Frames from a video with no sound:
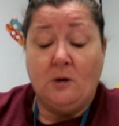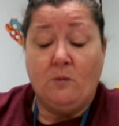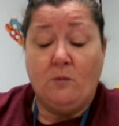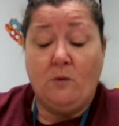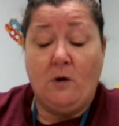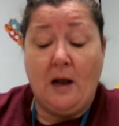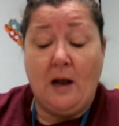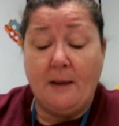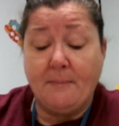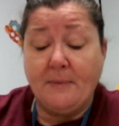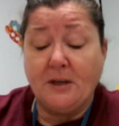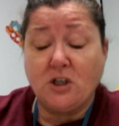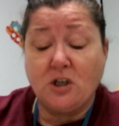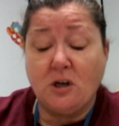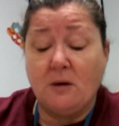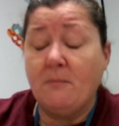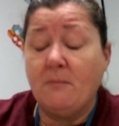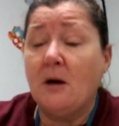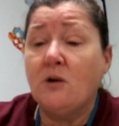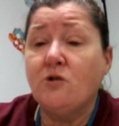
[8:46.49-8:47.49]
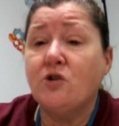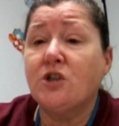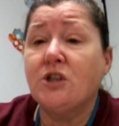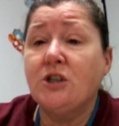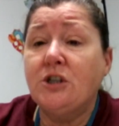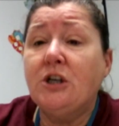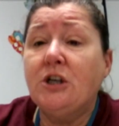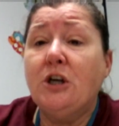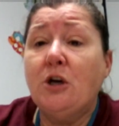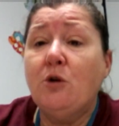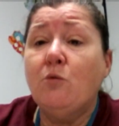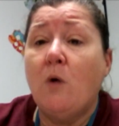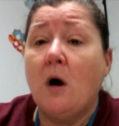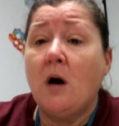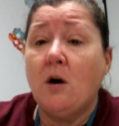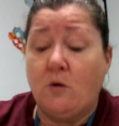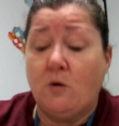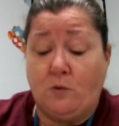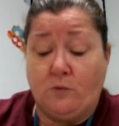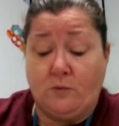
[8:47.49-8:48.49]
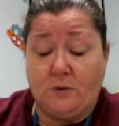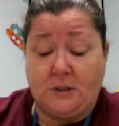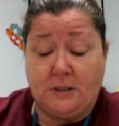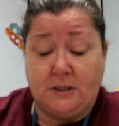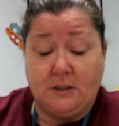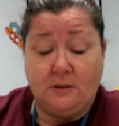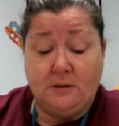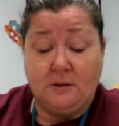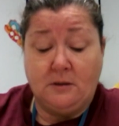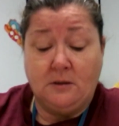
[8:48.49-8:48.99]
Well, how much emotion do you want?